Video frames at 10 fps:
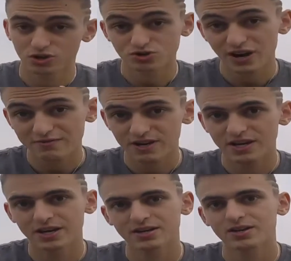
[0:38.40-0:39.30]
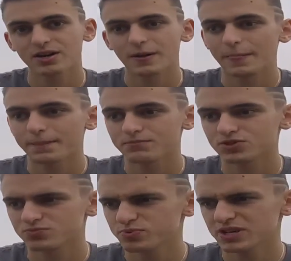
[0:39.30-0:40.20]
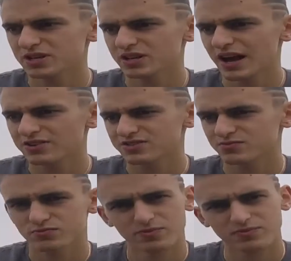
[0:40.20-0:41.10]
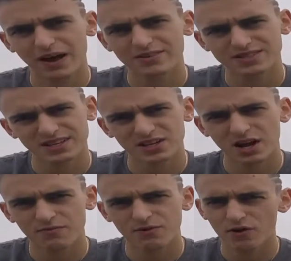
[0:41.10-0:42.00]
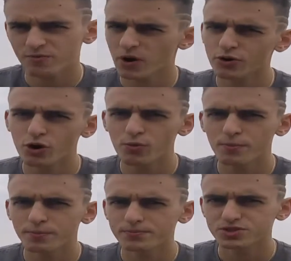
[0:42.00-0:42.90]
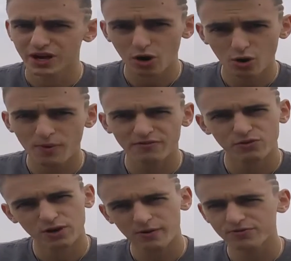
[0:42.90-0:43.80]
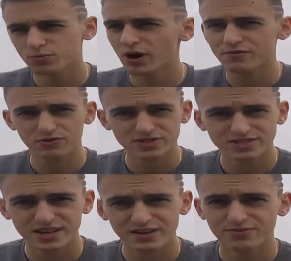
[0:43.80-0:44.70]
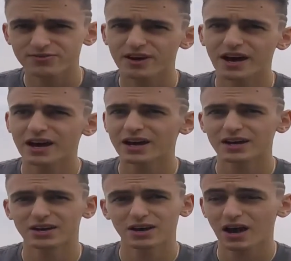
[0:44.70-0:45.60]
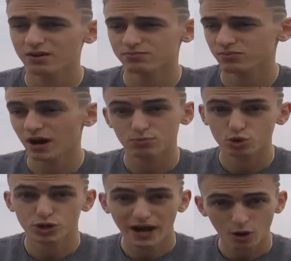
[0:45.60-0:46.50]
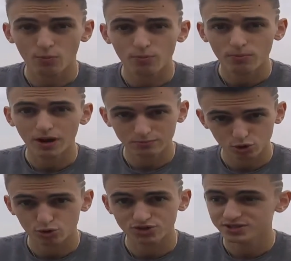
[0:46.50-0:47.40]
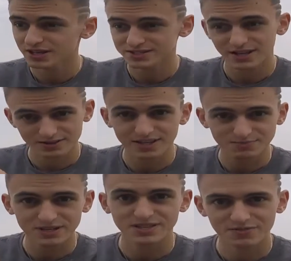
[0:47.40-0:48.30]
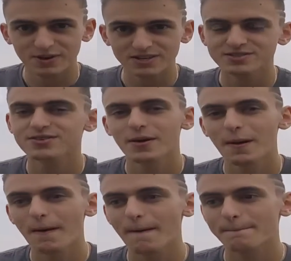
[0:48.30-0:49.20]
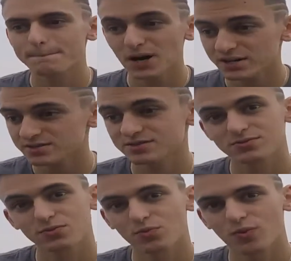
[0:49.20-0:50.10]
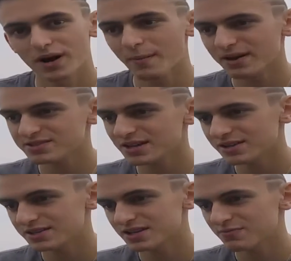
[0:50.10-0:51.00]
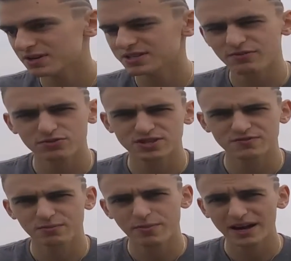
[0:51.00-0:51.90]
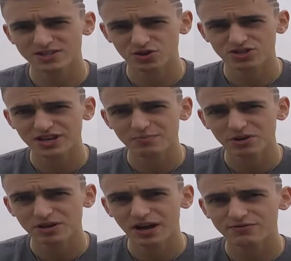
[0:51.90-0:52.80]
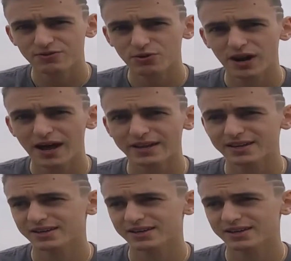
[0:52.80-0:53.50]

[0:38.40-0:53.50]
traveling, just being outside the comfort of my own home. So at home I feel comfortable, I feel safe, I'm good at home. I'm good. That's my safe place. But when I'm outside that safe place, I feel something bad is going to happen. I feel like